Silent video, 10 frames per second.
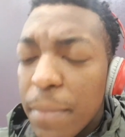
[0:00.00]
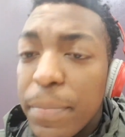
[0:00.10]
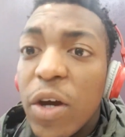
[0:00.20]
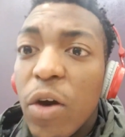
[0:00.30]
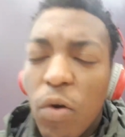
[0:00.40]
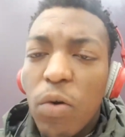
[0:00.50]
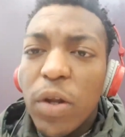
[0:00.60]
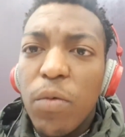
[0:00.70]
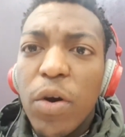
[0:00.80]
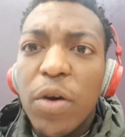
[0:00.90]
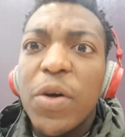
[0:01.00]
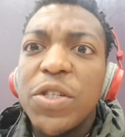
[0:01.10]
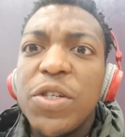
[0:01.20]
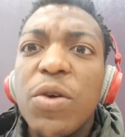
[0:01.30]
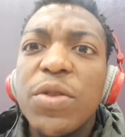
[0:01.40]
bigger role in work
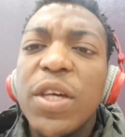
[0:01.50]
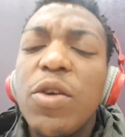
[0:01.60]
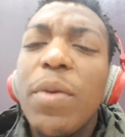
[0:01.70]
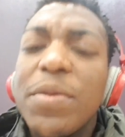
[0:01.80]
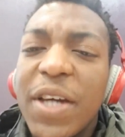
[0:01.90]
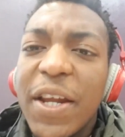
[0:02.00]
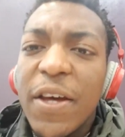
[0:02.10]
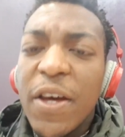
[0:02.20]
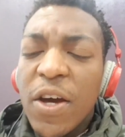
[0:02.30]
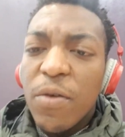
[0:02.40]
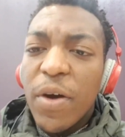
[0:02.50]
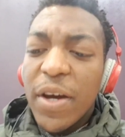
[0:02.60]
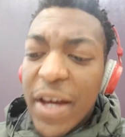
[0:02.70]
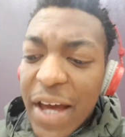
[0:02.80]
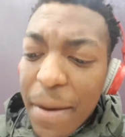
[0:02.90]
because you don't think you'll be able to get it, right?
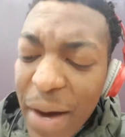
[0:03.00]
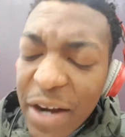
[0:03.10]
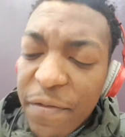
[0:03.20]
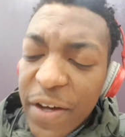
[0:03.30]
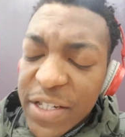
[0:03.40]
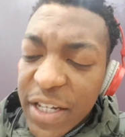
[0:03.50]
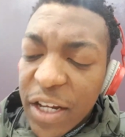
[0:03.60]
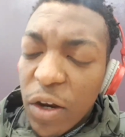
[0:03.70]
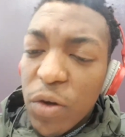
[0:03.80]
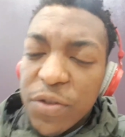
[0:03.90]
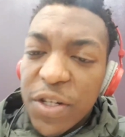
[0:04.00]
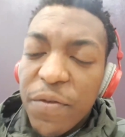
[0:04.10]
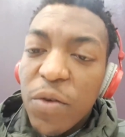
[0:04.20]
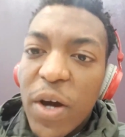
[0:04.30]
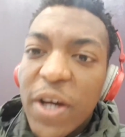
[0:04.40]
It manifests in loads of
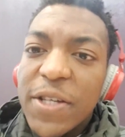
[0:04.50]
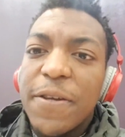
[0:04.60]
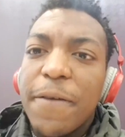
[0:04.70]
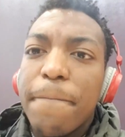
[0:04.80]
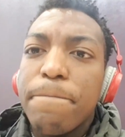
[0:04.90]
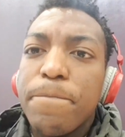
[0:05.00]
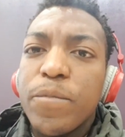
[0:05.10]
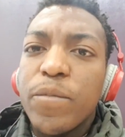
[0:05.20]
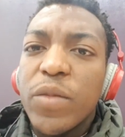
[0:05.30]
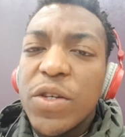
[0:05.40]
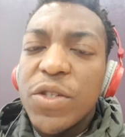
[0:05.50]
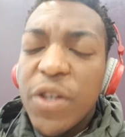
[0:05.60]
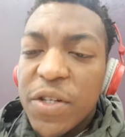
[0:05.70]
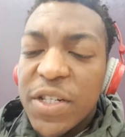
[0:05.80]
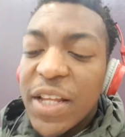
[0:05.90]
different ways. So you
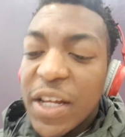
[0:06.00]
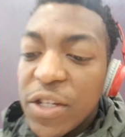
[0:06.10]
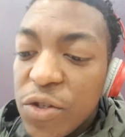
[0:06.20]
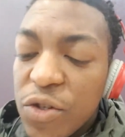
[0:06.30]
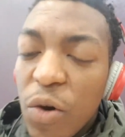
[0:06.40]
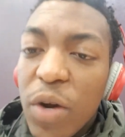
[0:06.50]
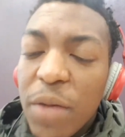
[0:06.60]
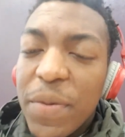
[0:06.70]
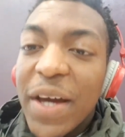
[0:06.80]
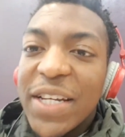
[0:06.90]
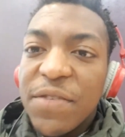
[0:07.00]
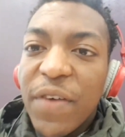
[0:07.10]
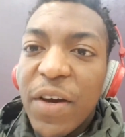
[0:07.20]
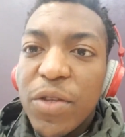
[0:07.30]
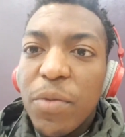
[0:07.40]
have to understand that you don't want to be
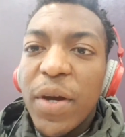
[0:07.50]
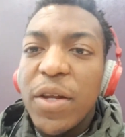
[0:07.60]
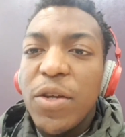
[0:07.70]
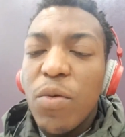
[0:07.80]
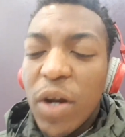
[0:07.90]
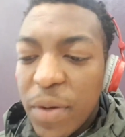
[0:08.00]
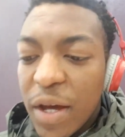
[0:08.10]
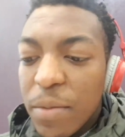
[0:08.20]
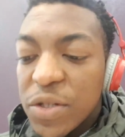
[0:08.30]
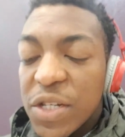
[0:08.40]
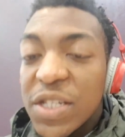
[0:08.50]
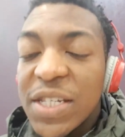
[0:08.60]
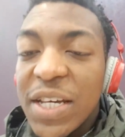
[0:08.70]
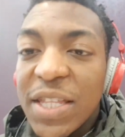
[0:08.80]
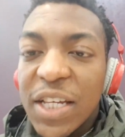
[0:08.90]
identifying with your pain. You want to be able to
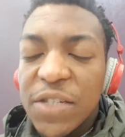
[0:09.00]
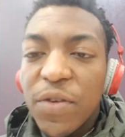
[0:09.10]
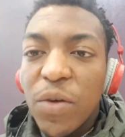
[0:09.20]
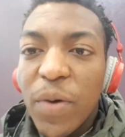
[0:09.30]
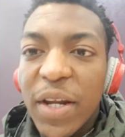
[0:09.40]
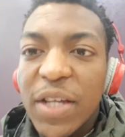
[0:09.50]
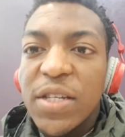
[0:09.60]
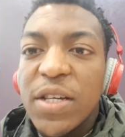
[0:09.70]
see things for the way it is.